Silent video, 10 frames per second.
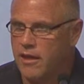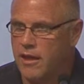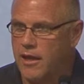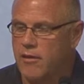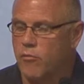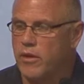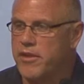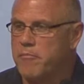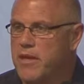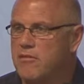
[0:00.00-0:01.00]
And what
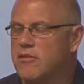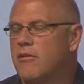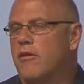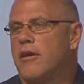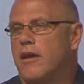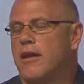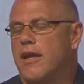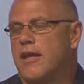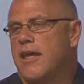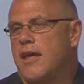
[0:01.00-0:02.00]
that means, you know, and
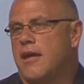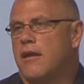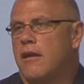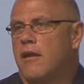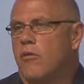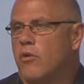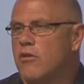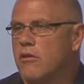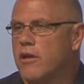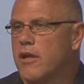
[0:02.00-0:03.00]
again, when
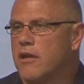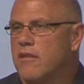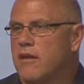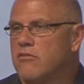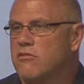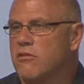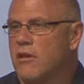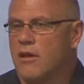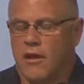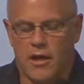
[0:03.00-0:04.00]
you're looking at this,
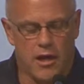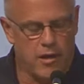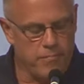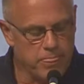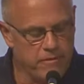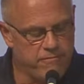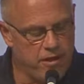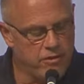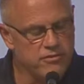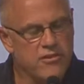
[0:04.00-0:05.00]

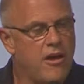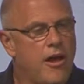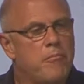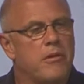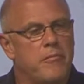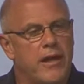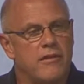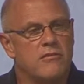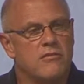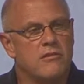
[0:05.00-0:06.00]
false
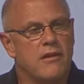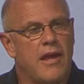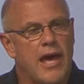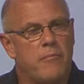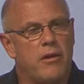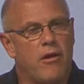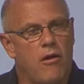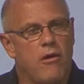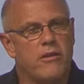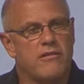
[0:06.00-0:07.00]
compliments happen
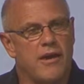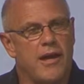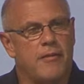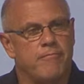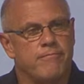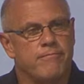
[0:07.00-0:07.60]
all the time.